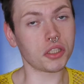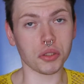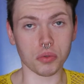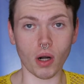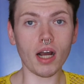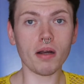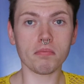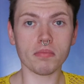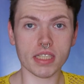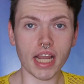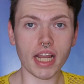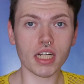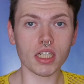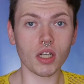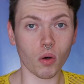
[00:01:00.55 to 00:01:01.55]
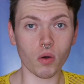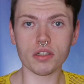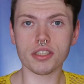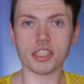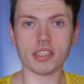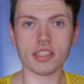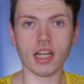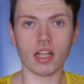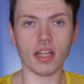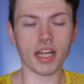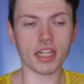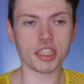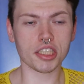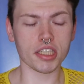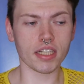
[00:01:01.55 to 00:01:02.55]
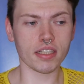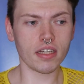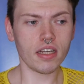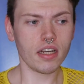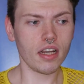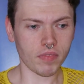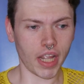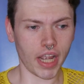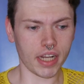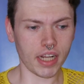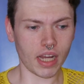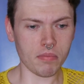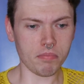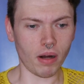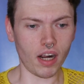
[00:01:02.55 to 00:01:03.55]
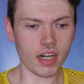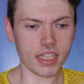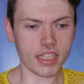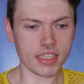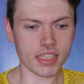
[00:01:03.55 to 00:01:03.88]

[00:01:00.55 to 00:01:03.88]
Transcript: Drop Dead Gorgeous collection, and I bought it